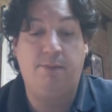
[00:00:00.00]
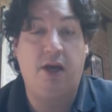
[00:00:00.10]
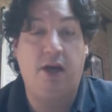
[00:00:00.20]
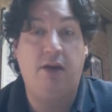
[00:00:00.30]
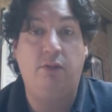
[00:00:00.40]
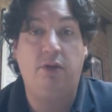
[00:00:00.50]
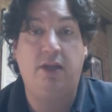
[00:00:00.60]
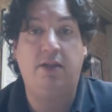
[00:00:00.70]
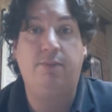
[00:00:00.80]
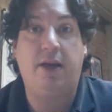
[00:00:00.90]
I will
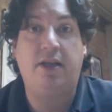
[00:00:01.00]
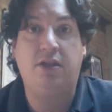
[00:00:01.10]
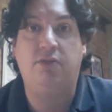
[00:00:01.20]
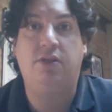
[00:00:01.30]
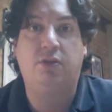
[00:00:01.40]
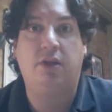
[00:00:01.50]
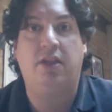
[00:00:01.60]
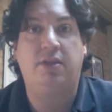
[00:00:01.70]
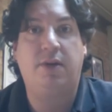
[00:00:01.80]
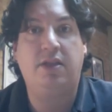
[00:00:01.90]
get back to you as
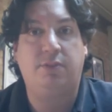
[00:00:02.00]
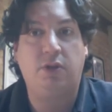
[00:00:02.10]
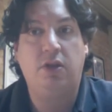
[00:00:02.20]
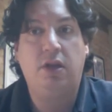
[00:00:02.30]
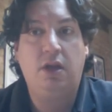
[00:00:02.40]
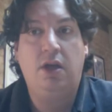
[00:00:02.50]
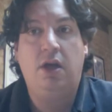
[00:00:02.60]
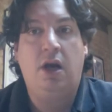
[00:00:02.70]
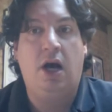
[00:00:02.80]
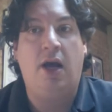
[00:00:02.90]
quickly as possible.
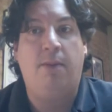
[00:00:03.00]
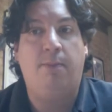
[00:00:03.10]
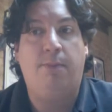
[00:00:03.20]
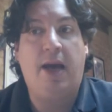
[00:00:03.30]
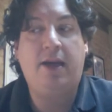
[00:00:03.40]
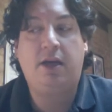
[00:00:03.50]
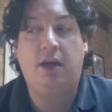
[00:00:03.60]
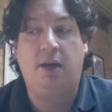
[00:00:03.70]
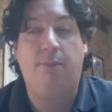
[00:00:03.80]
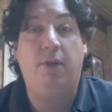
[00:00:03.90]
I am
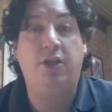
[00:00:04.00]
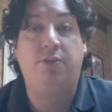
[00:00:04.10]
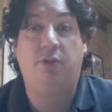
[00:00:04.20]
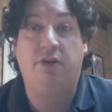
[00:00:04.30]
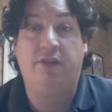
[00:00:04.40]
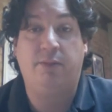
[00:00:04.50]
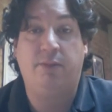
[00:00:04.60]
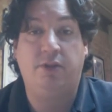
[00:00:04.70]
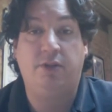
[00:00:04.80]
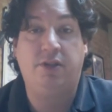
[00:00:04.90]
back. I'm much more
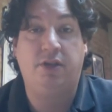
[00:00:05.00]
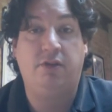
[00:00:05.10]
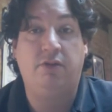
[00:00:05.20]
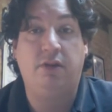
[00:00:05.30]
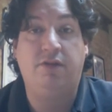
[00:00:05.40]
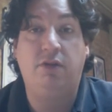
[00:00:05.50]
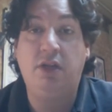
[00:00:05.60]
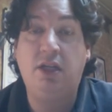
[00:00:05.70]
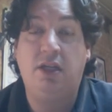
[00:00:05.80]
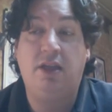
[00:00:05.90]
available, so if you
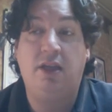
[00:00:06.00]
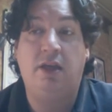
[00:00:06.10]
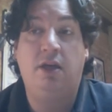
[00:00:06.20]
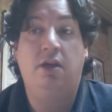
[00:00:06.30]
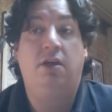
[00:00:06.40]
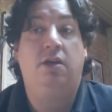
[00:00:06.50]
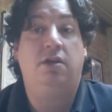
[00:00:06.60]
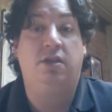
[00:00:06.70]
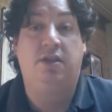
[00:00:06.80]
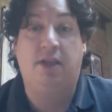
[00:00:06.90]
need anything,
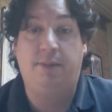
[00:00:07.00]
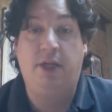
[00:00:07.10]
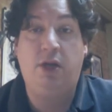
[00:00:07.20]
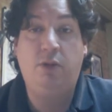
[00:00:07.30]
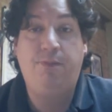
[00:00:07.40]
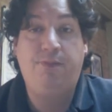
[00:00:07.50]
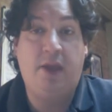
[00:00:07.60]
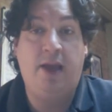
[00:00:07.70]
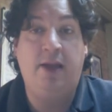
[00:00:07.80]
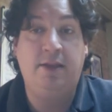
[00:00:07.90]
just let me know,
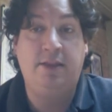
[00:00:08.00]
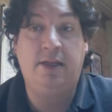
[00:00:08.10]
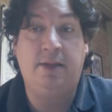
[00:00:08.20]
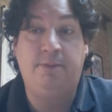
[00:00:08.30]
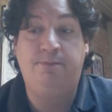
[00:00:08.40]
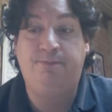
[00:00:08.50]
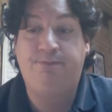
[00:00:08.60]
and